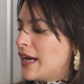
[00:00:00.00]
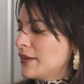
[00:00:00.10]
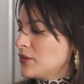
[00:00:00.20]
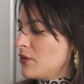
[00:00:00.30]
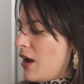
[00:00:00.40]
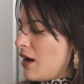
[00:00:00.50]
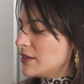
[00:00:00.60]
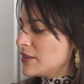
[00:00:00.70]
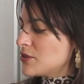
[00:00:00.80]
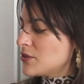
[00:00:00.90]
I don't know how
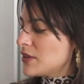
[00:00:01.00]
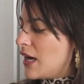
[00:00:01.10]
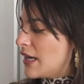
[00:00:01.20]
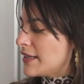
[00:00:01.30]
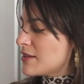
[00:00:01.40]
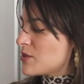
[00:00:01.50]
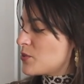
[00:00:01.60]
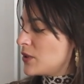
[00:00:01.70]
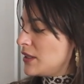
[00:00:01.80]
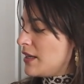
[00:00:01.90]
they do that. It's
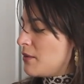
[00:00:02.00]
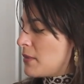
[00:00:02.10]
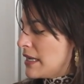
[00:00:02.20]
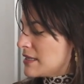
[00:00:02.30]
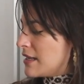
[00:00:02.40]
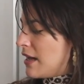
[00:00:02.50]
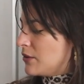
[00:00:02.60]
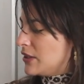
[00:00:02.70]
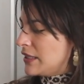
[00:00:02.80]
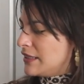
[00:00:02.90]
really amazing
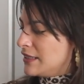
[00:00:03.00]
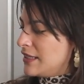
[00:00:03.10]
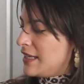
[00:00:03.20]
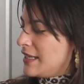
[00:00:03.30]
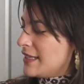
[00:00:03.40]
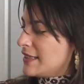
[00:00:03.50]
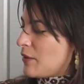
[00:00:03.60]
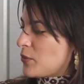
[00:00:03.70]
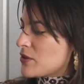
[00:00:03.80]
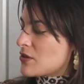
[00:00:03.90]
how they
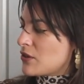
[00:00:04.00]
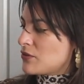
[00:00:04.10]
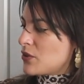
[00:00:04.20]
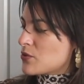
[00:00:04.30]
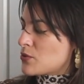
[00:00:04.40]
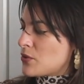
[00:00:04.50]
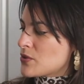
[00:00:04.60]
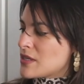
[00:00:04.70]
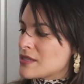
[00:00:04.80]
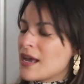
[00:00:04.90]
preserve those
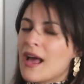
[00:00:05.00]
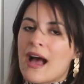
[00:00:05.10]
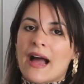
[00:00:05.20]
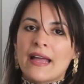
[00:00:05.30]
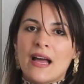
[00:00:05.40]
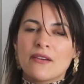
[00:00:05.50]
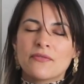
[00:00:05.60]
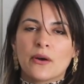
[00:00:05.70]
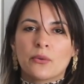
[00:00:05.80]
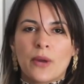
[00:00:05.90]
roses. I
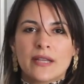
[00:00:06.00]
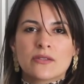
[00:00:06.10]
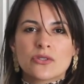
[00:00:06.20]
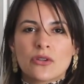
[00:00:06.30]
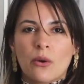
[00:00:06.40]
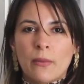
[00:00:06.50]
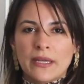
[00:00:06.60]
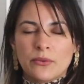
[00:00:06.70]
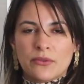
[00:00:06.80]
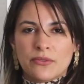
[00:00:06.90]
have read so
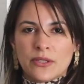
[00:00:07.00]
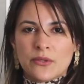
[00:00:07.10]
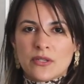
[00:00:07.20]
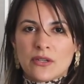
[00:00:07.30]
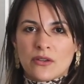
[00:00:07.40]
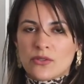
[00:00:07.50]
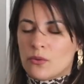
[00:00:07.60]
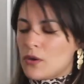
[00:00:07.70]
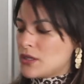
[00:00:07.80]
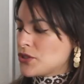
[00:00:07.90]
many reviews and
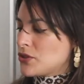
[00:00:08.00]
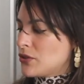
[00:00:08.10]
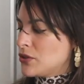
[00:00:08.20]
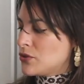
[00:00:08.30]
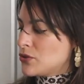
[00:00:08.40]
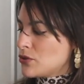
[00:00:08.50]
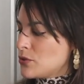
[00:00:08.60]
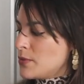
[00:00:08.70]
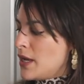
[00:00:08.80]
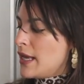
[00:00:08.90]
also watched on
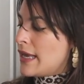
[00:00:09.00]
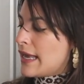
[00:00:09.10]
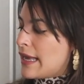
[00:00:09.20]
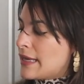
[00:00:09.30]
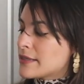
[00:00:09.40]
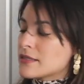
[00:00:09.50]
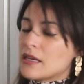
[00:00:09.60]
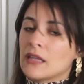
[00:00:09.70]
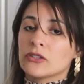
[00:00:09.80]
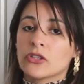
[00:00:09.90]
YouTube,
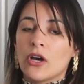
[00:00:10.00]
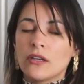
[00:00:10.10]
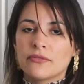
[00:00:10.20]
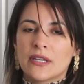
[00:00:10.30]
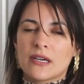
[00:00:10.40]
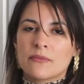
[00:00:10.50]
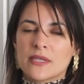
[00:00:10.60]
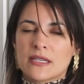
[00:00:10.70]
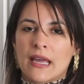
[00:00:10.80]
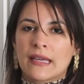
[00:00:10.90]
and a lot of
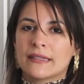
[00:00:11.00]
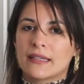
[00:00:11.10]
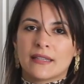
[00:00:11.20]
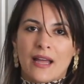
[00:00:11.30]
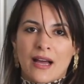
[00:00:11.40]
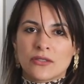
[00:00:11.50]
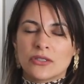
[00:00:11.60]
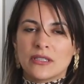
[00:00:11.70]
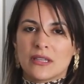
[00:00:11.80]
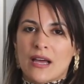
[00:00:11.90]
them say that they
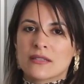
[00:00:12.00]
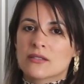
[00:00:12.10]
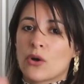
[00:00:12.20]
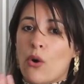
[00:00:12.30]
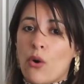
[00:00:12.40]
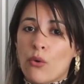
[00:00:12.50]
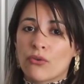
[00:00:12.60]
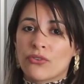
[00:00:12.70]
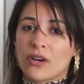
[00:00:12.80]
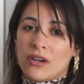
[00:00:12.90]
actually last
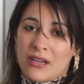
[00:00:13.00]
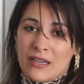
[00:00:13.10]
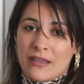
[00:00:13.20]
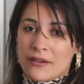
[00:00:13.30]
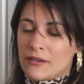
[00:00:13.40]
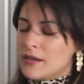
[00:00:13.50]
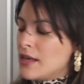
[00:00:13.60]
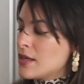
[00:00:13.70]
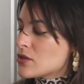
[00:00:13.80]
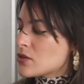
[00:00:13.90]
over a year.
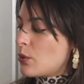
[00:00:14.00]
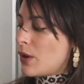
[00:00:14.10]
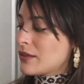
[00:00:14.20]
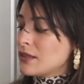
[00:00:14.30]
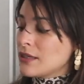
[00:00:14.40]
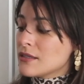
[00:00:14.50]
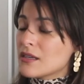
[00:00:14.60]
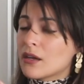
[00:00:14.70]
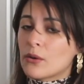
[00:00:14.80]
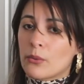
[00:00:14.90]
So I think
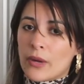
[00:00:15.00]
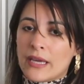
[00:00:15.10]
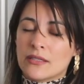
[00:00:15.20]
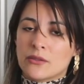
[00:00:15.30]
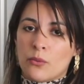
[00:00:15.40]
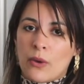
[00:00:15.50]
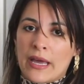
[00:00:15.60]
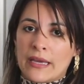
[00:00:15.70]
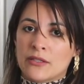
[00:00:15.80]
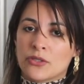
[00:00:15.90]
it's a great
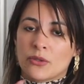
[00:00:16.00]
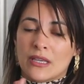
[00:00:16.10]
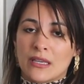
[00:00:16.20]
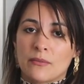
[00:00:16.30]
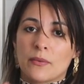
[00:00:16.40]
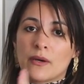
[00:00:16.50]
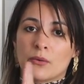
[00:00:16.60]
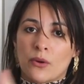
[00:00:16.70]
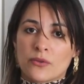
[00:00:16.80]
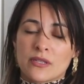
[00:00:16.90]
way to keep
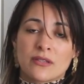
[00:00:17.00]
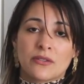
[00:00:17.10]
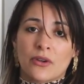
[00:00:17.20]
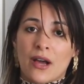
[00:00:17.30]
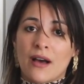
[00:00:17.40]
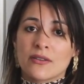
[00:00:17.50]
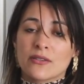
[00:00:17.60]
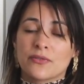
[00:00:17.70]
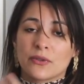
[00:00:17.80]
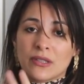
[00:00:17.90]
roses in your
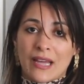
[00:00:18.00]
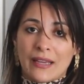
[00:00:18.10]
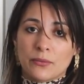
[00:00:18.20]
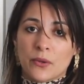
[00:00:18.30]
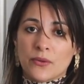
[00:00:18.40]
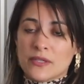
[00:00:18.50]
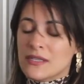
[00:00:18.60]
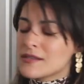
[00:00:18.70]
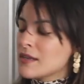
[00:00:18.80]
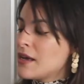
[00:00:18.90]
house if you like
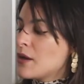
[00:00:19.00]
roses